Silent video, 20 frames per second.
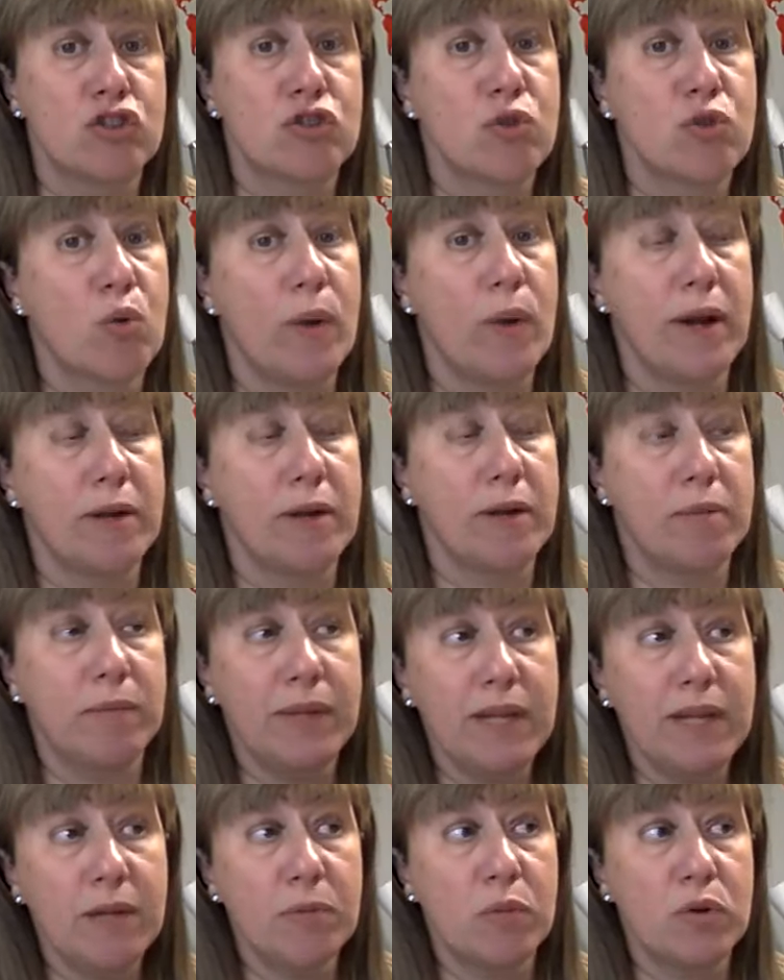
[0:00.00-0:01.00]
So when
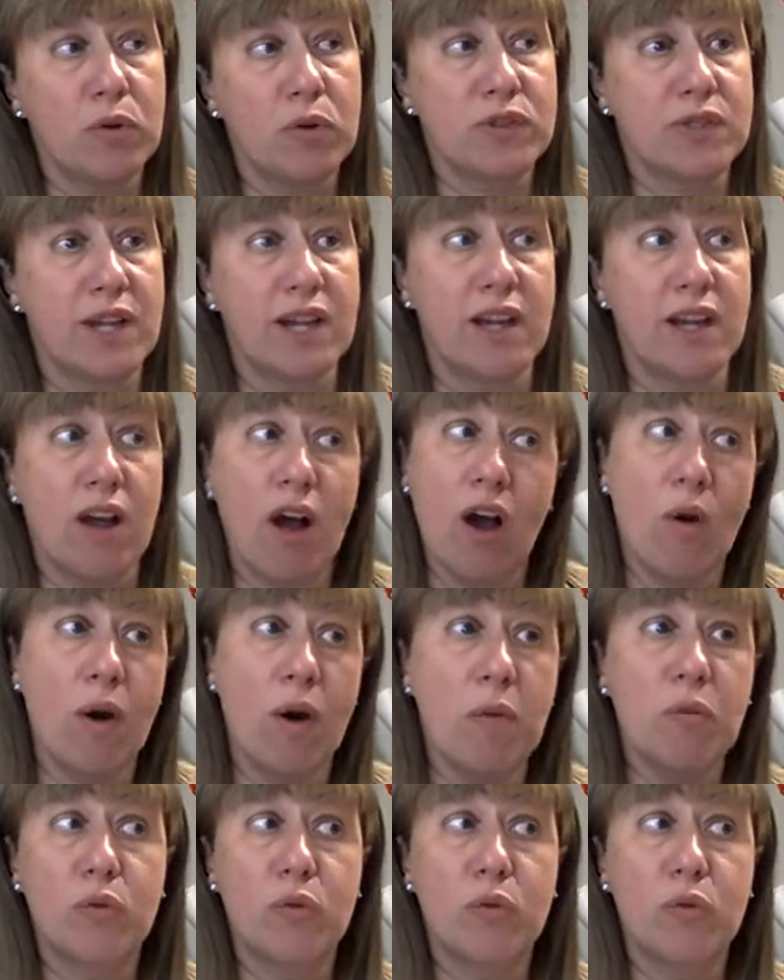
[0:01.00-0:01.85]
people say, Oh,